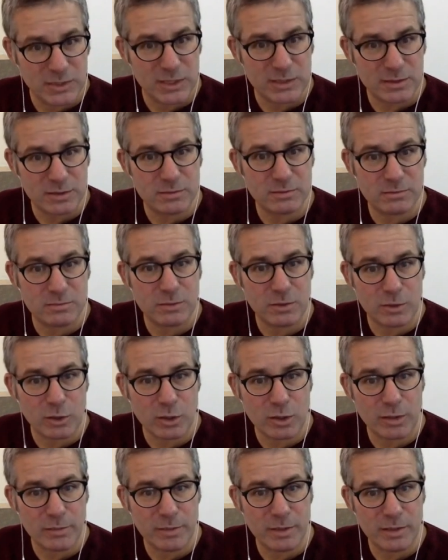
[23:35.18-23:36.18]
That's
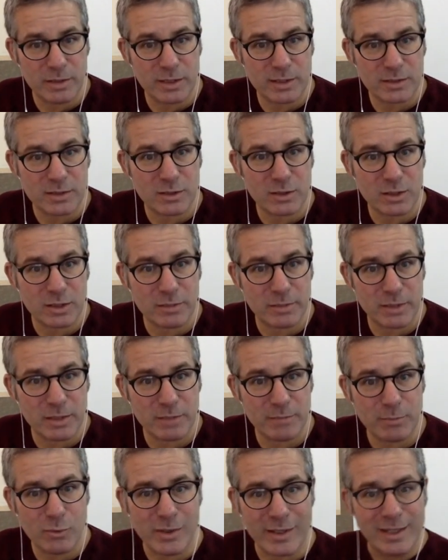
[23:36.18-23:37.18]
an
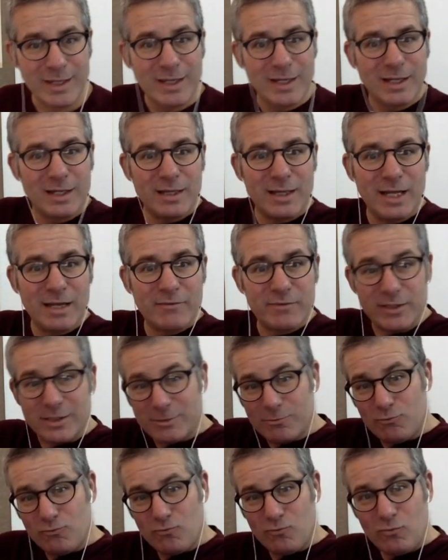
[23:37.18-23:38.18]
Archimedean point.
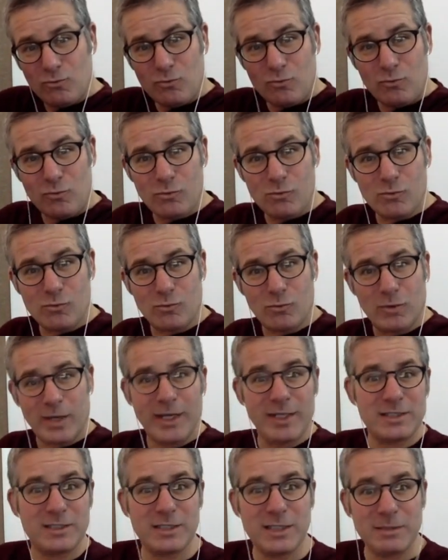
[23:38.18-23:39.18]
Leverage.
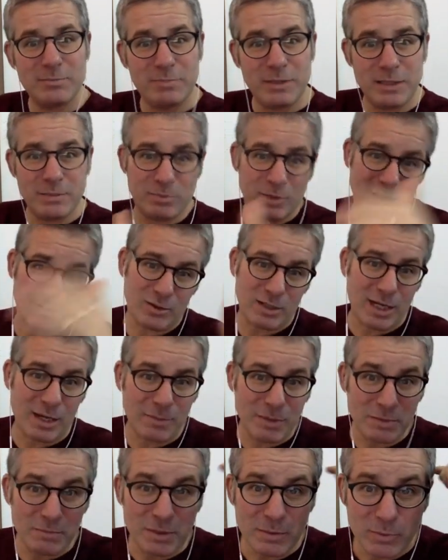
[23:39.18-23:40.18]
18 people. I don't know
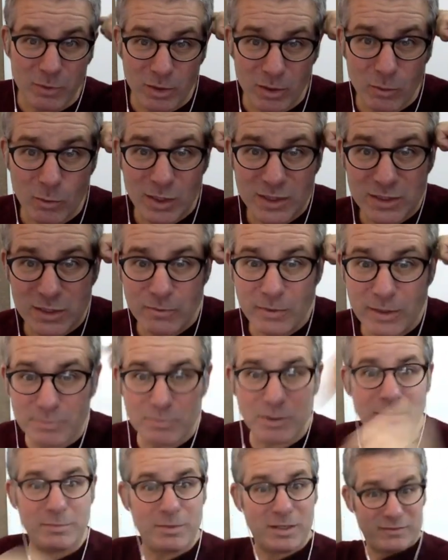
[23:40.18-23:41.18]
how many people are going to watch the
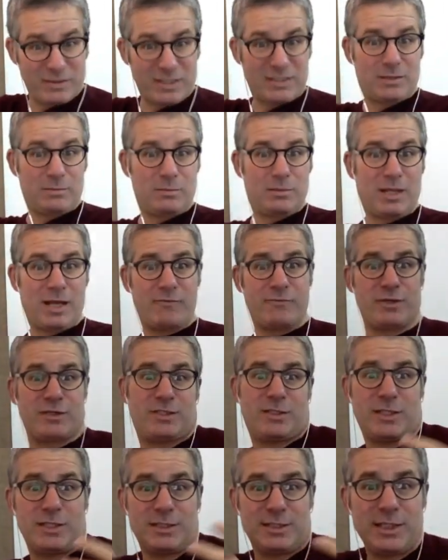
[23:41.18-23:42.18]
replay, but I've got some
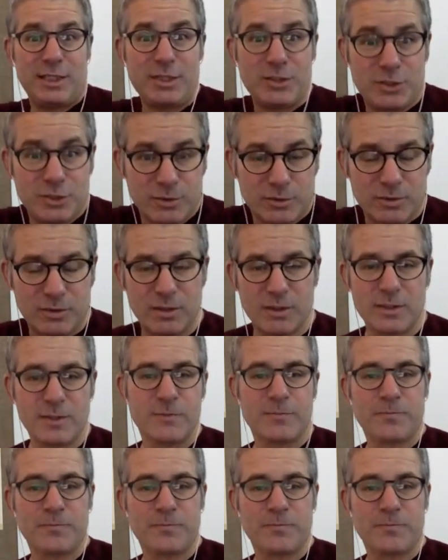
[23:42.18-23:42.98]
leverage to teach you.